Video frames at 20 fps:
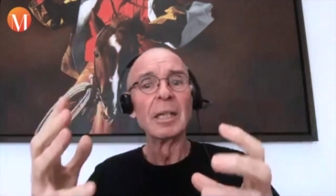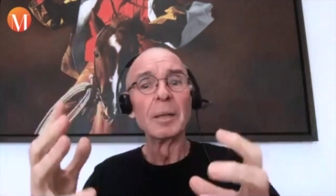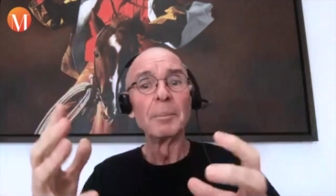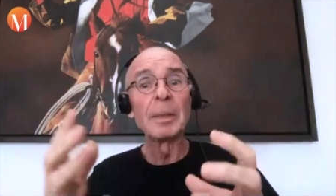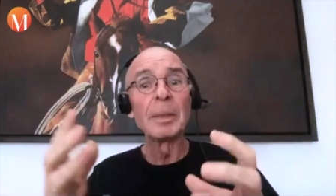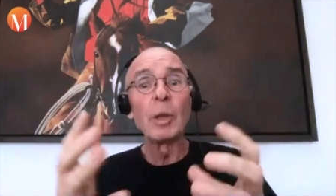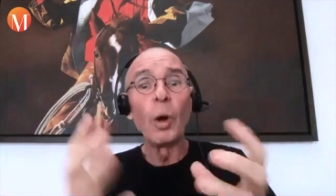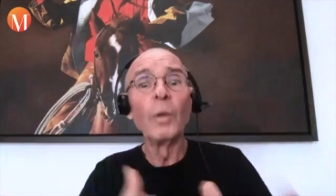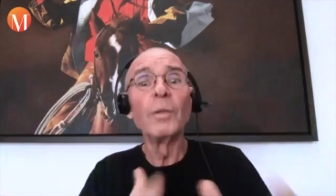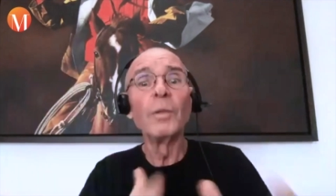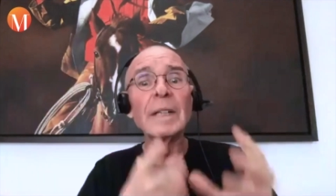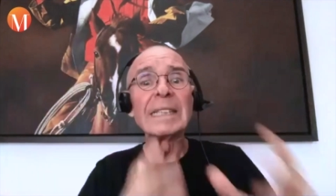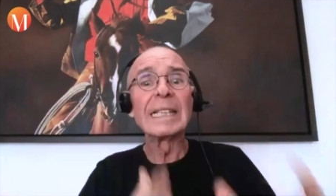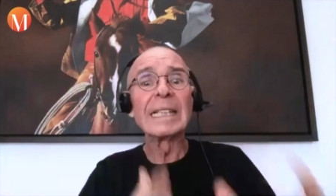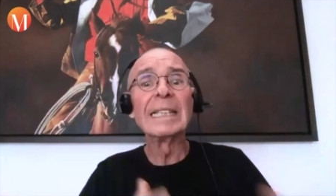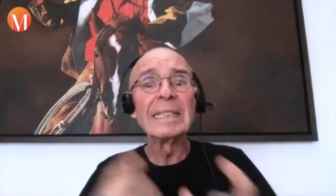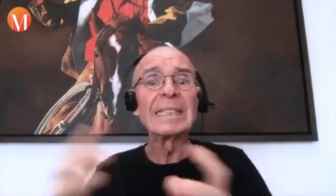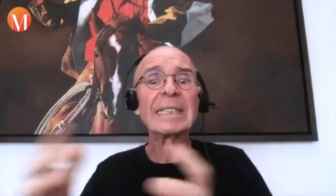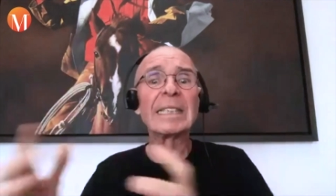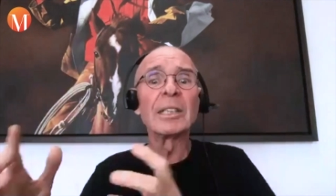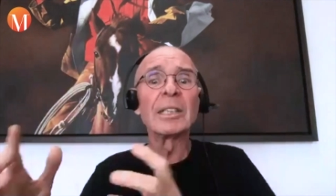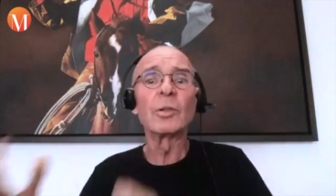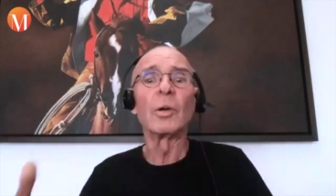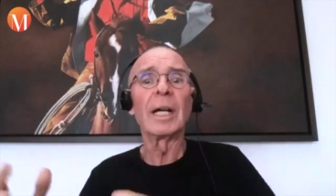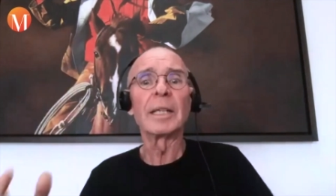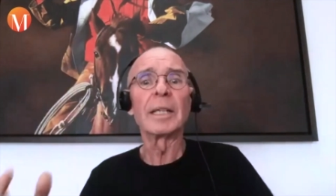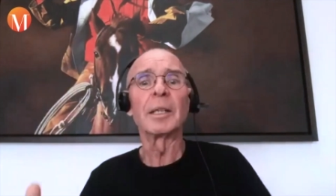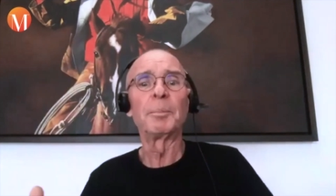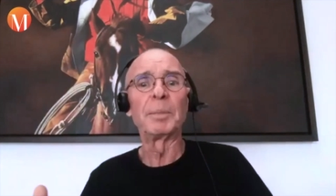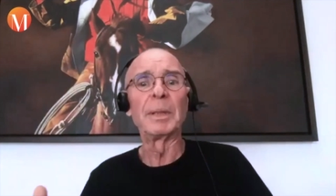but always listen to
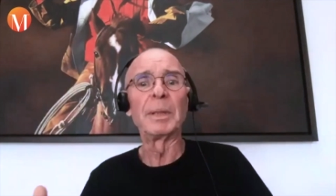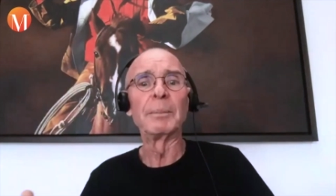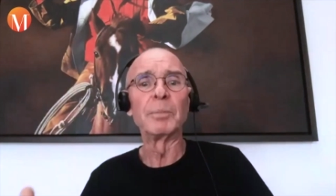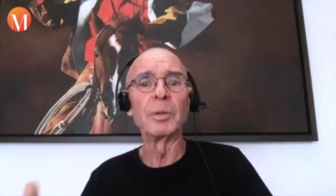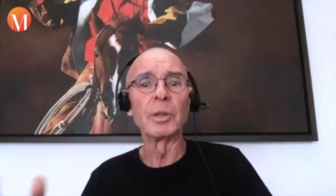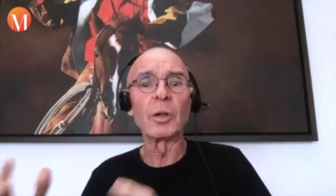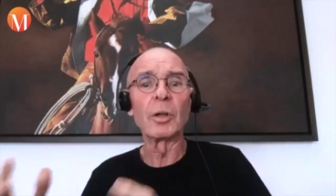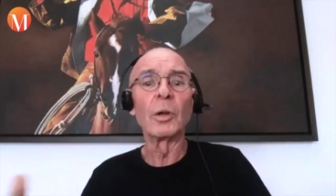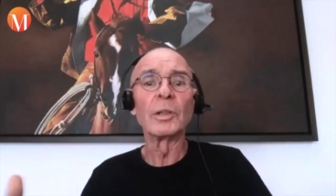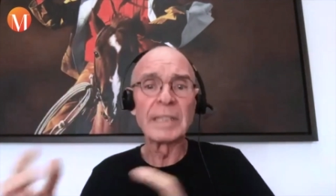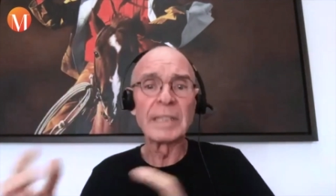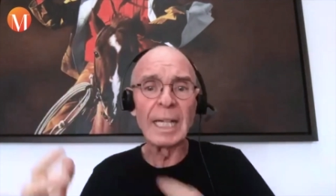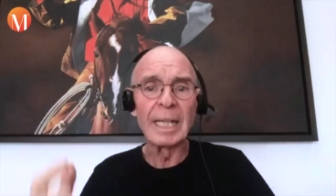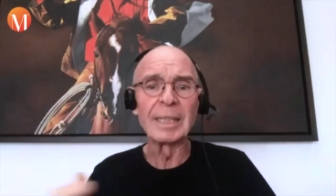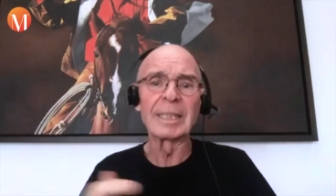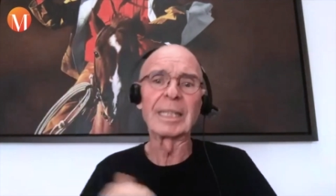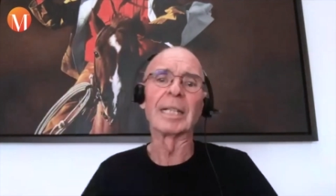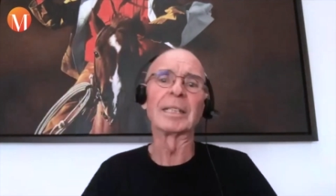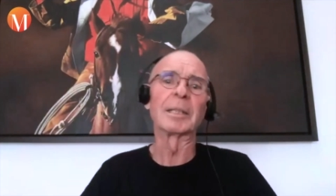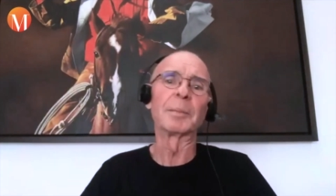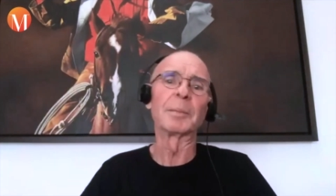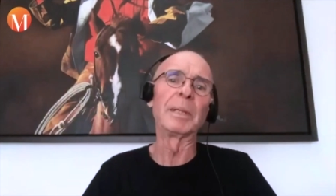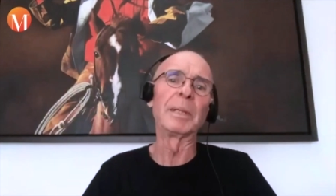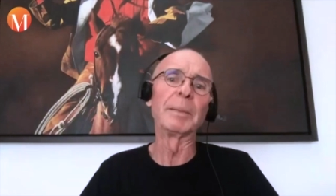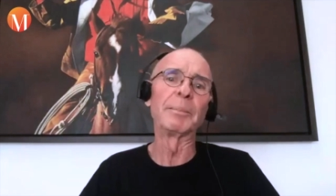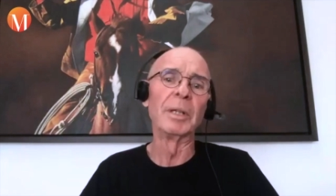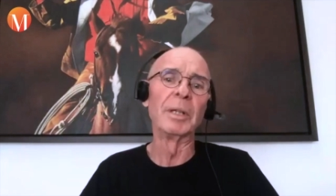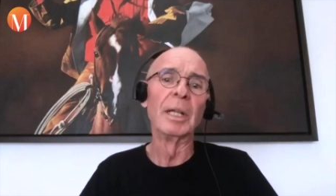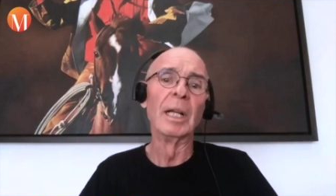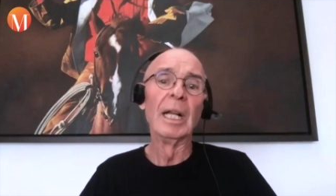other people, consult other
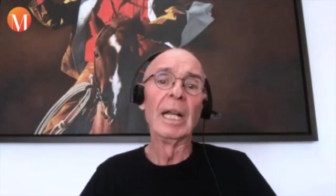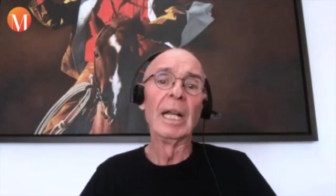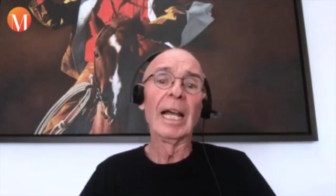people.